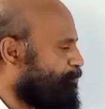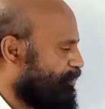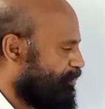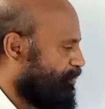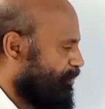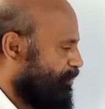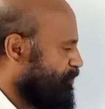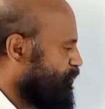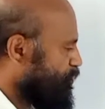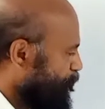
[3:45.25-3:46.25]

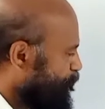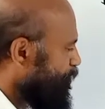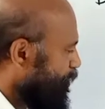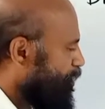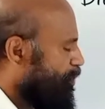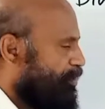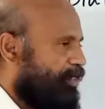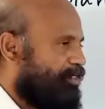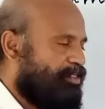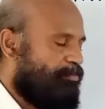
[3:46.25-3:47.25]
materials,
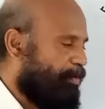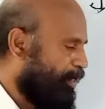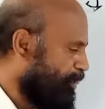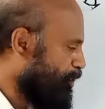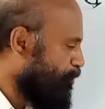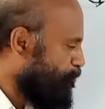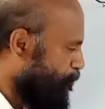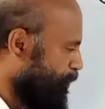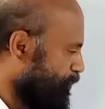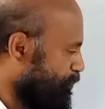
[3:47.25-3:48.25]
net magnetic
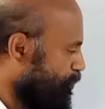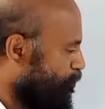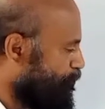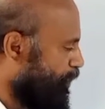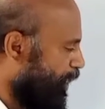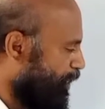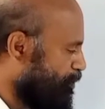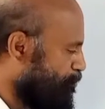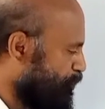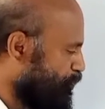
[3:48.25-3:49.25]
moment of the
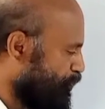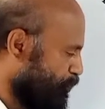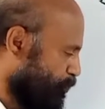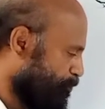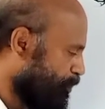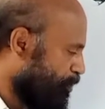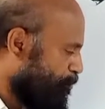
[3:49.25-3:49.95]
atom is 0